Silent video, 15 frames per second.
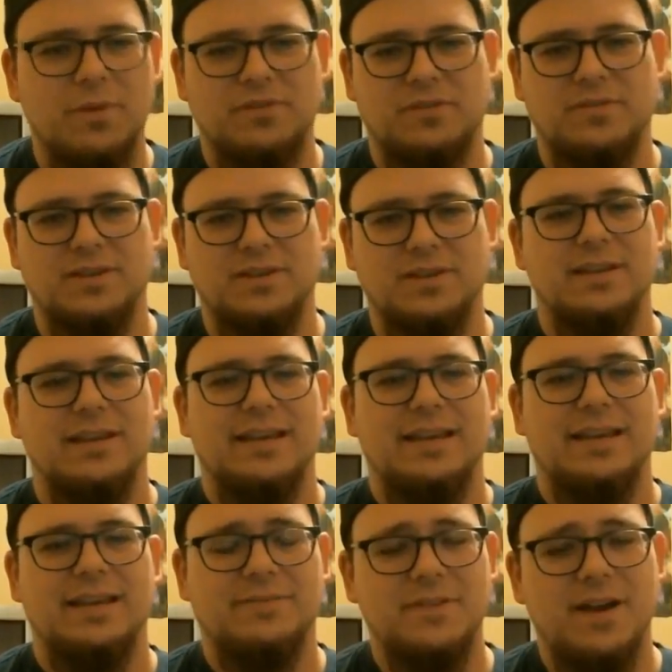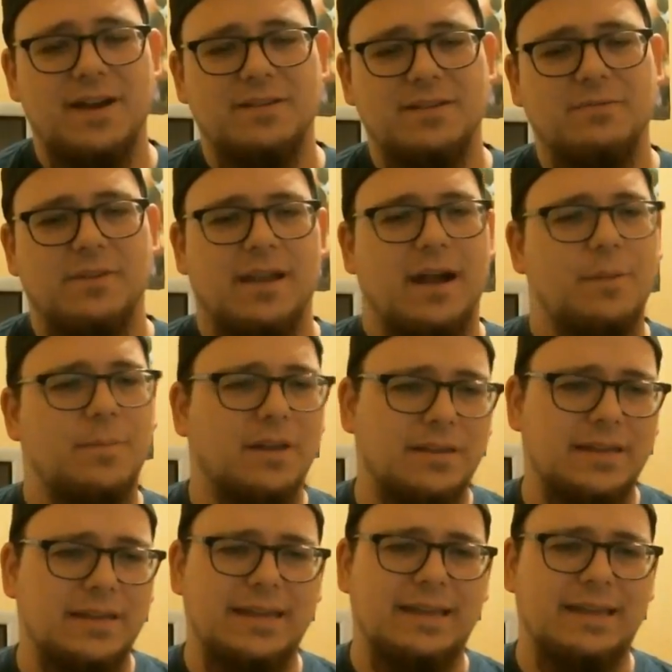If not, I'm going to link
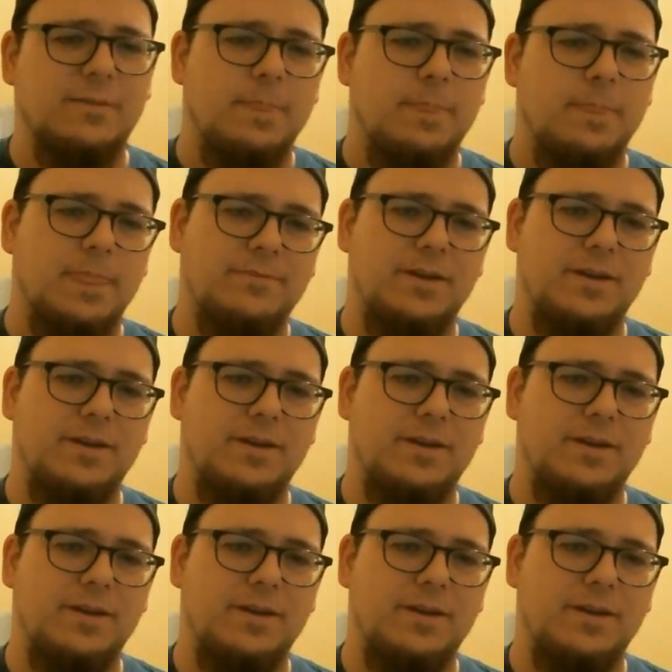the video